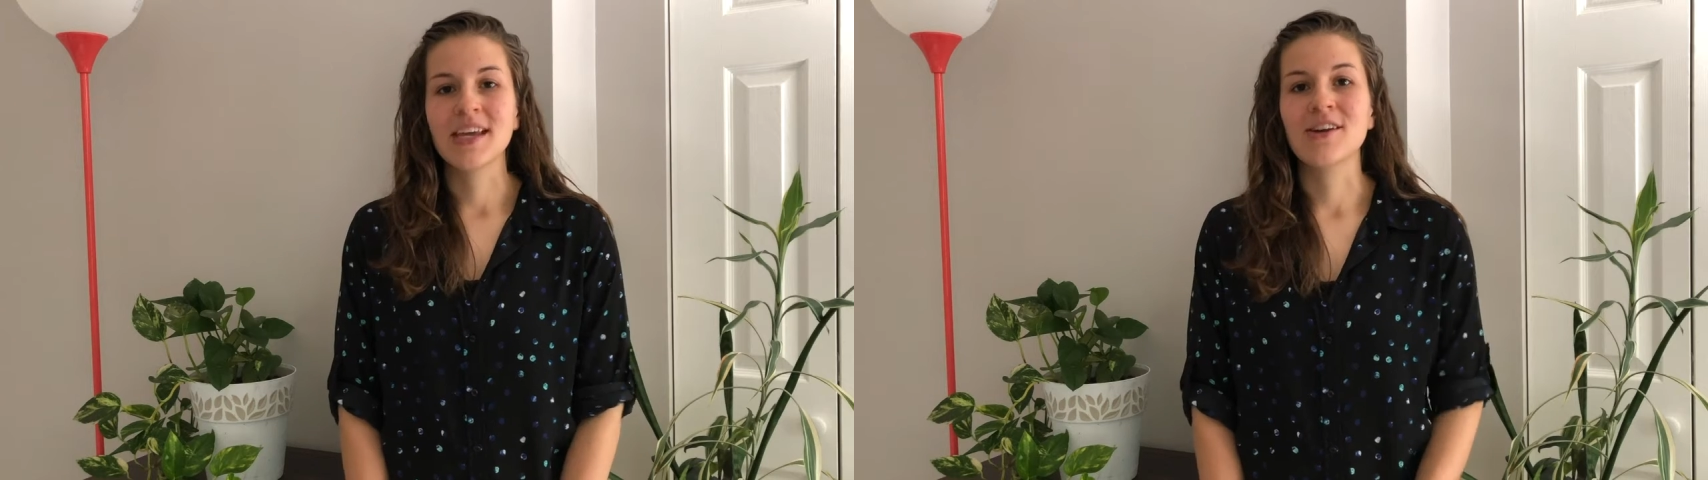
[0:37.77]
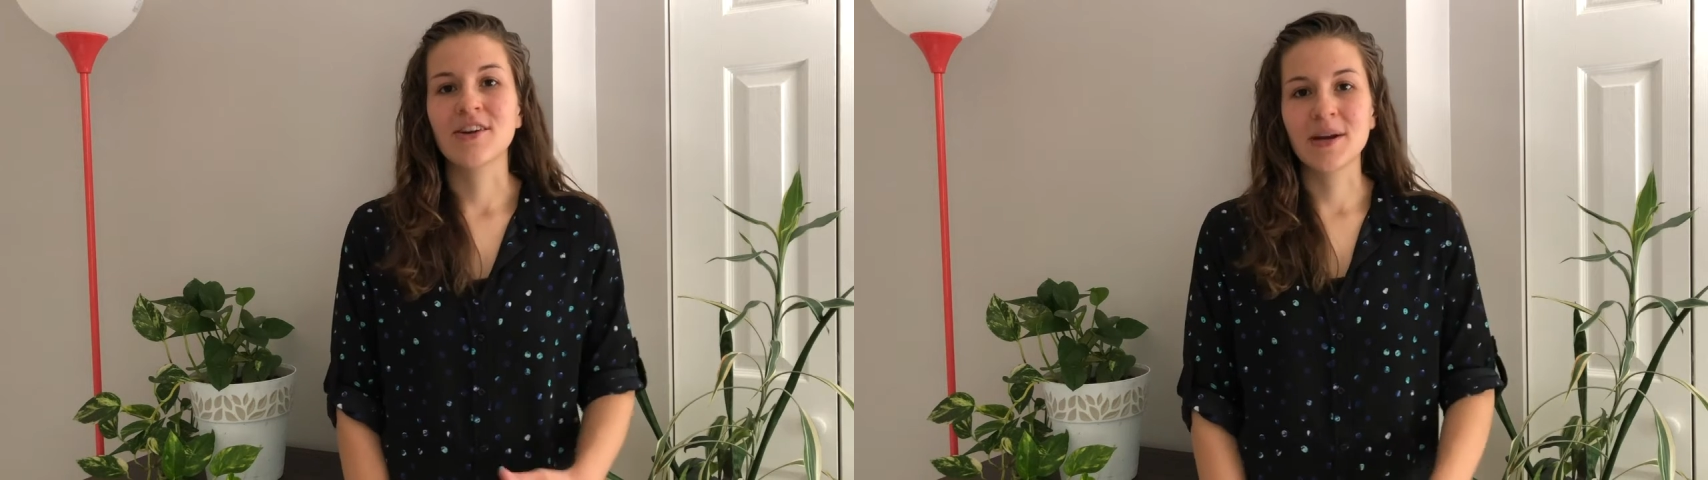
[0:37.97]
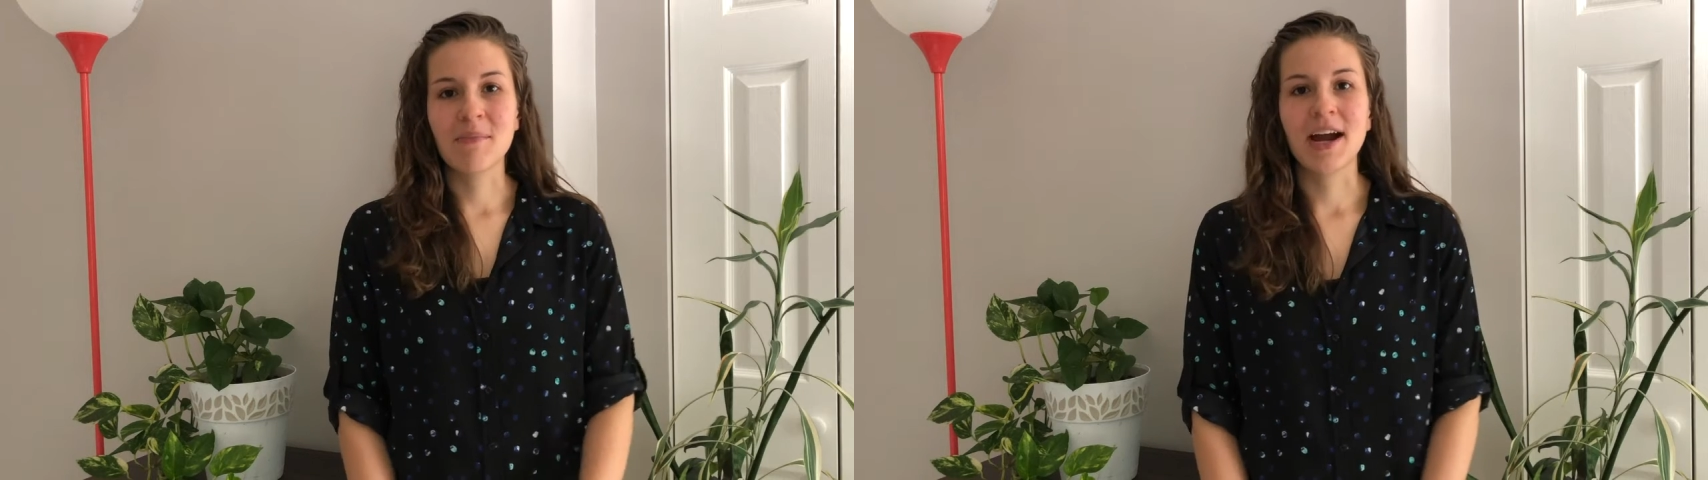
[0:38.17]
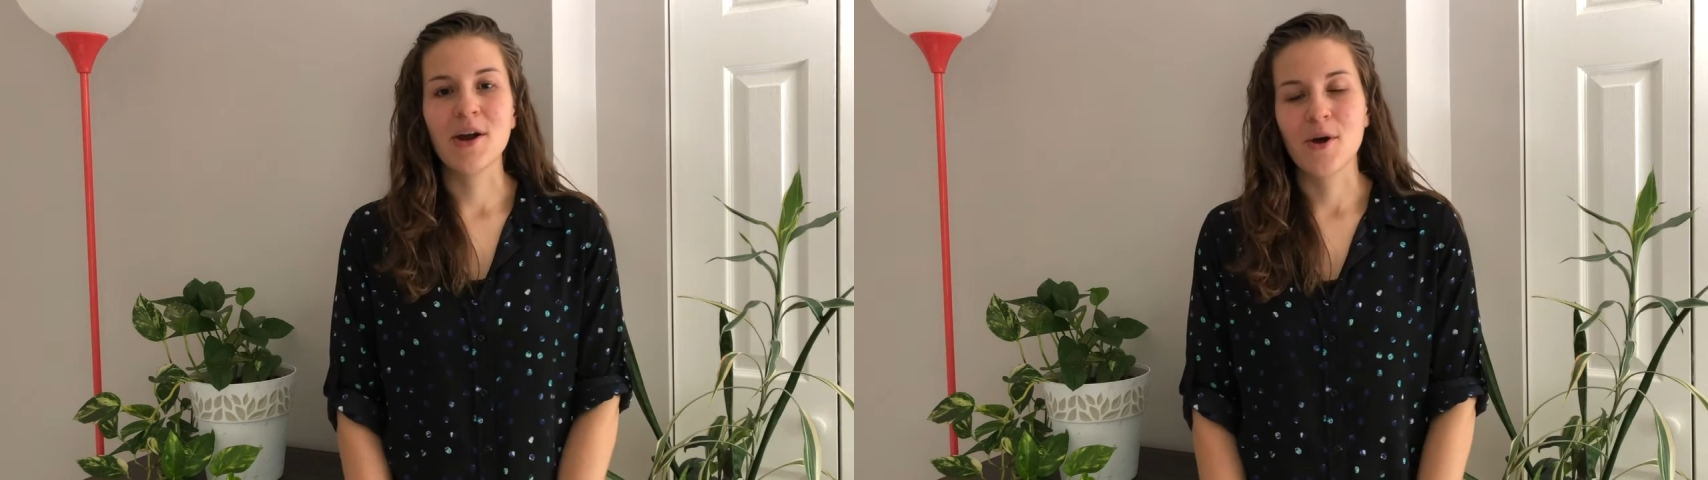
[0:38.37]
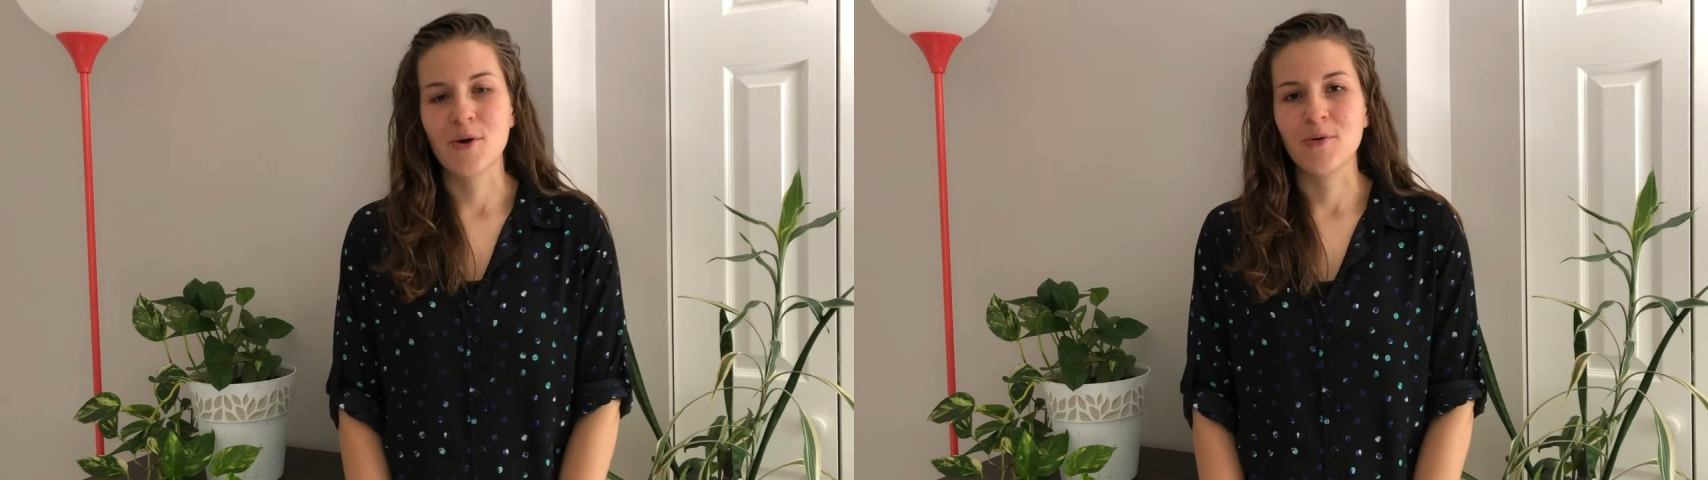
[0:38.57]
here in my
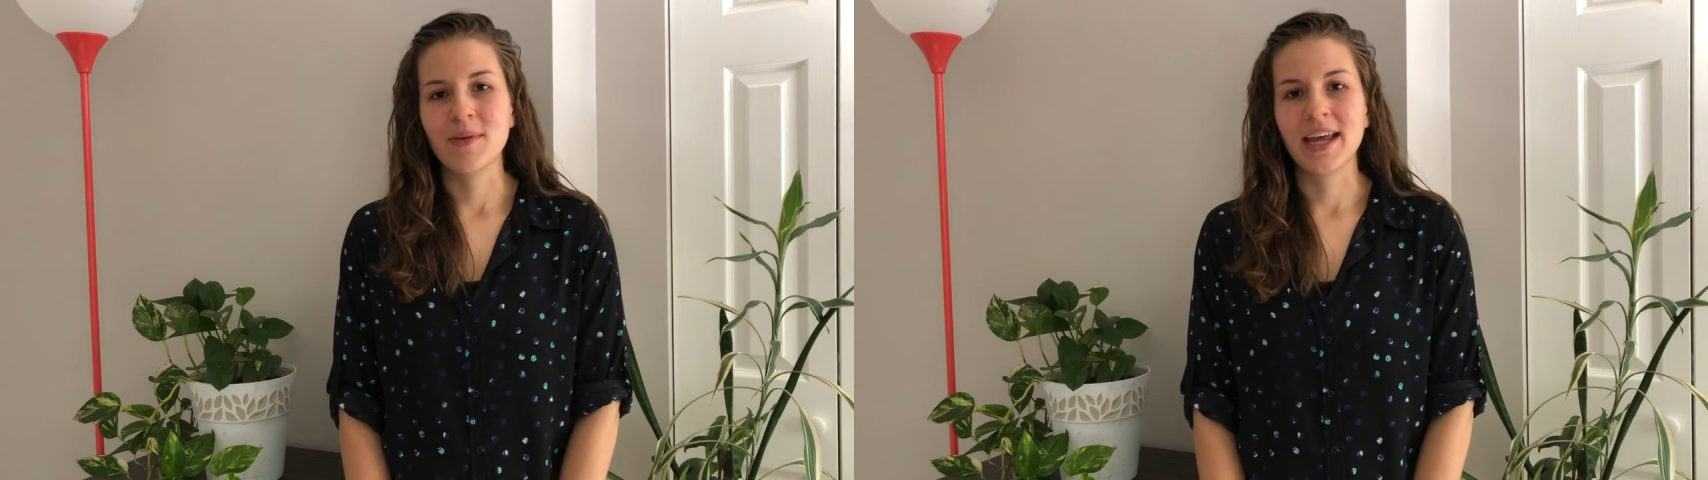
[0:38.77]
home.